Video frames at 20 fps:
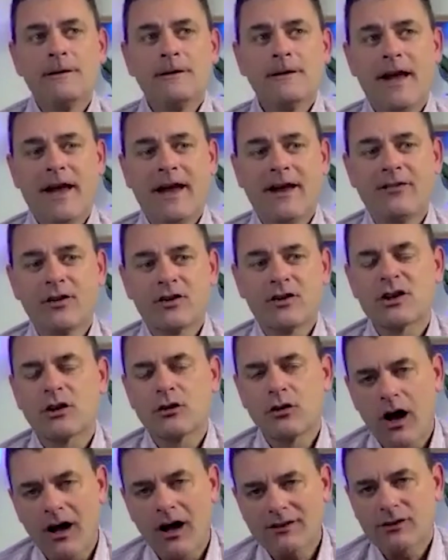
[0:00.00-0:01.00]
And there's a
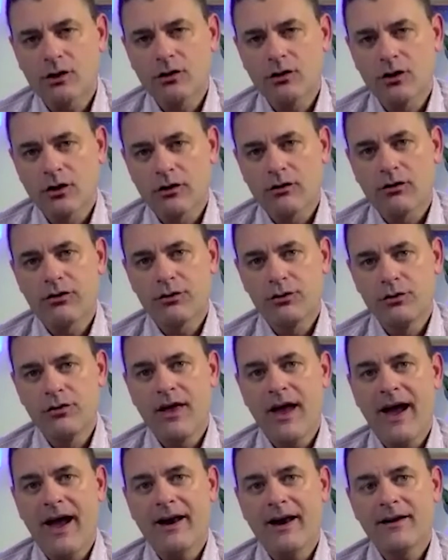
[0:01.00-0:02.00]
lot to learn through
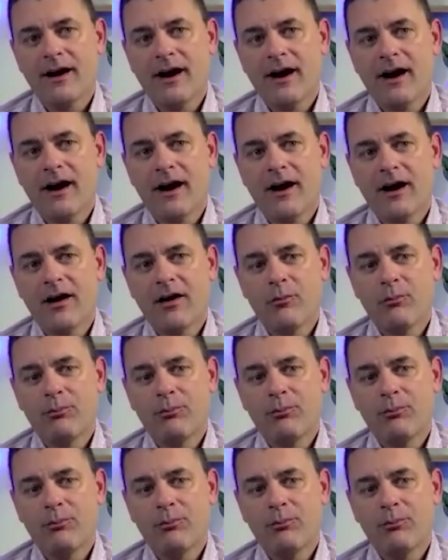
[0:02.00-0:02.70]
that. Uh,